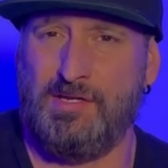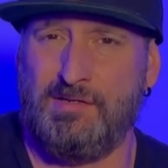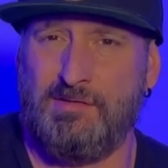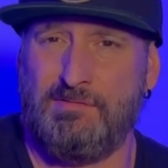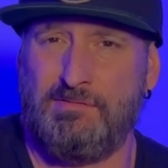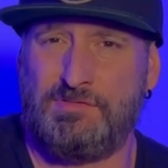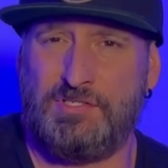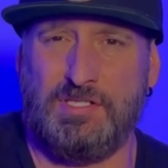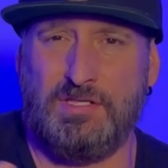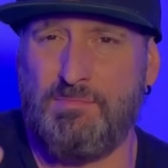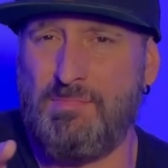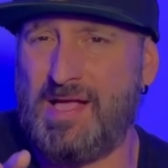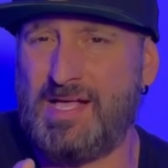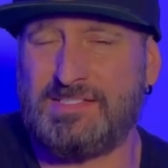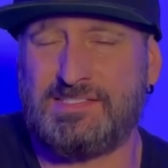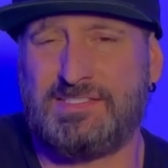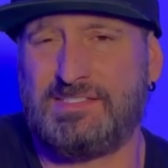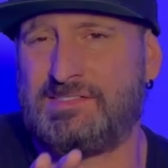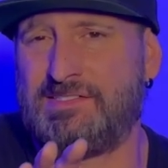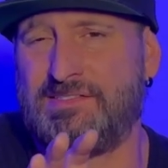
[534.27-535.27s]
See, the
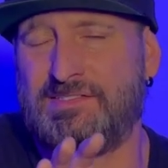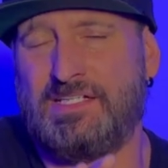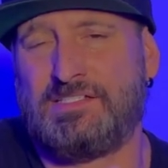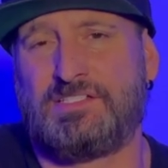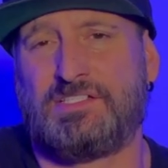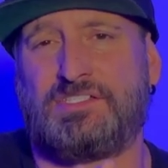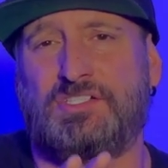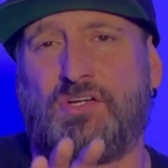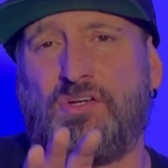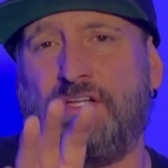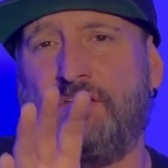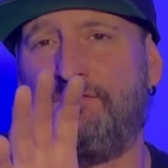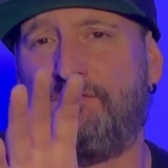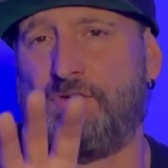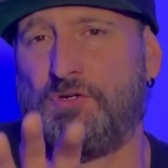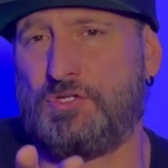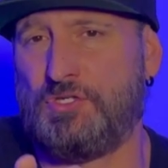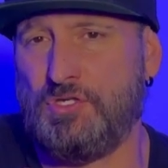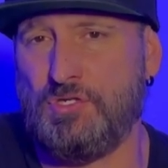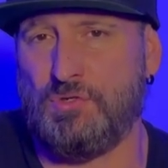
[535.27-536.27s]
mask isn't necessarily for
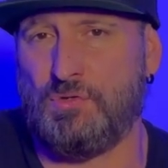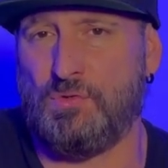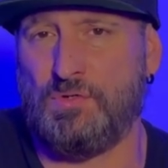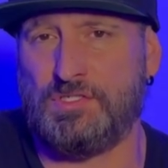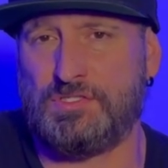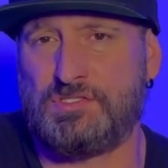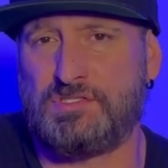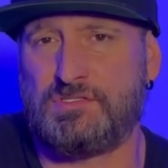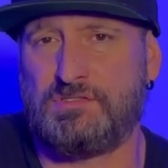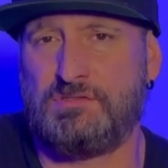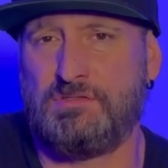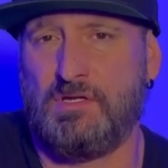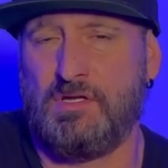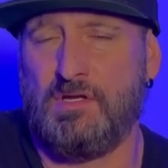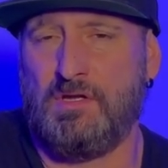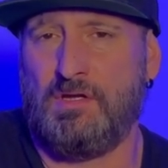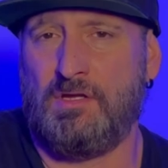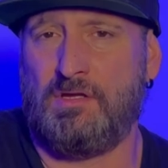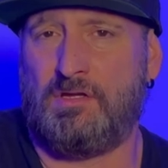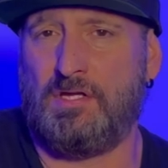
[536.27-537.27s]
you. It
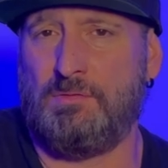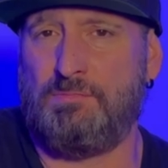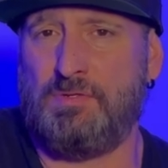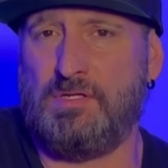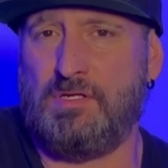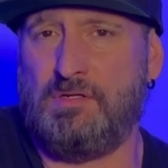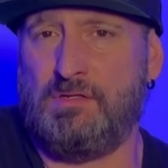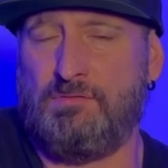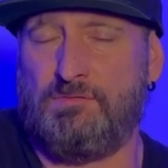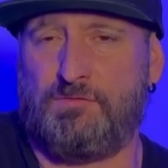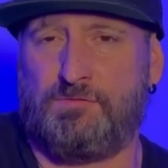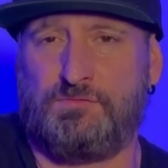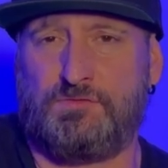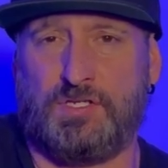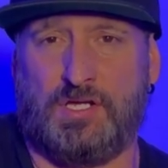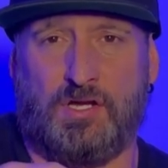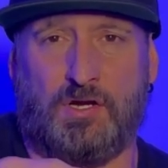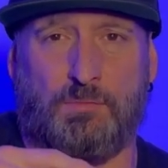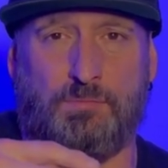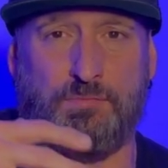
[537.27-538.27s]
could be to
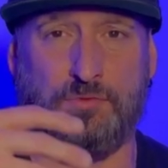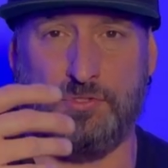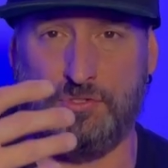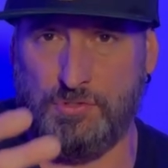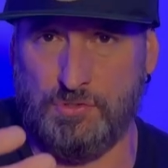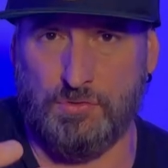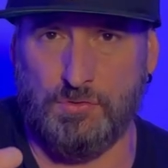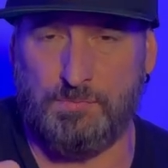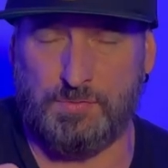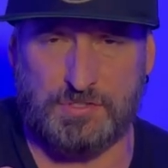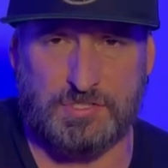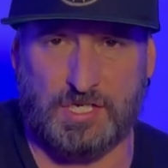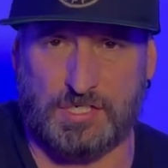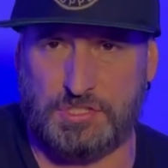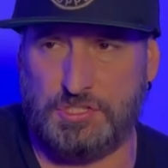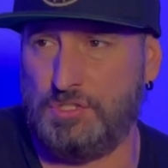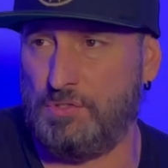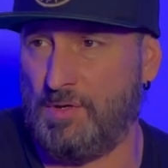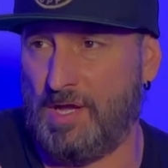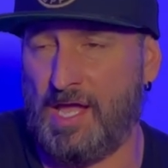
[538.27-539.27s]
help you, protect
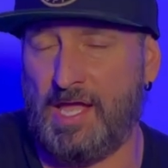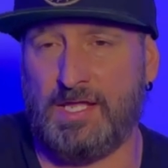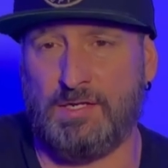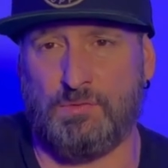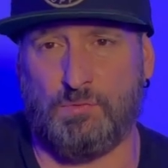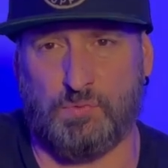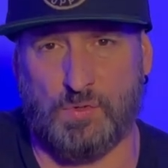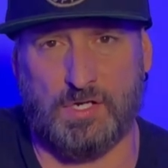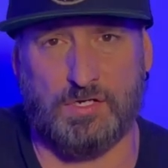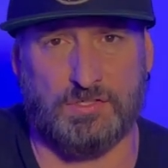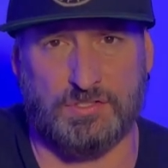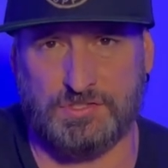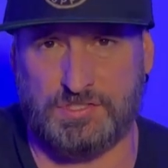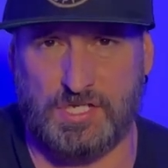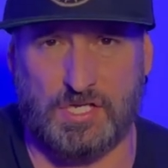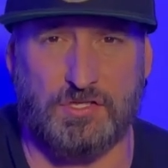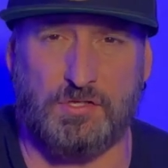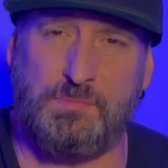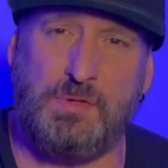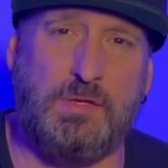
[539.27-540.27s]
you, and well as the
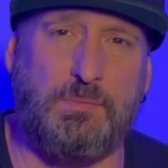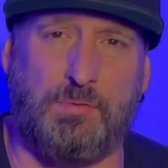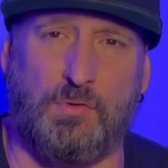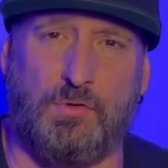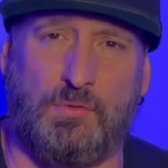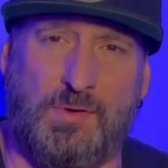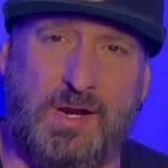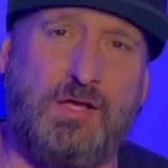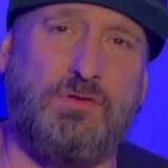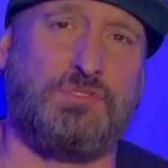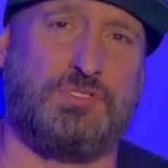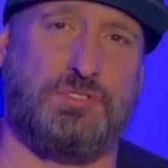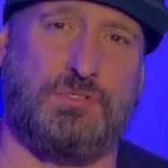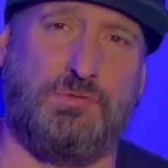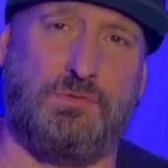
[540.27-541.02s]
other people around you.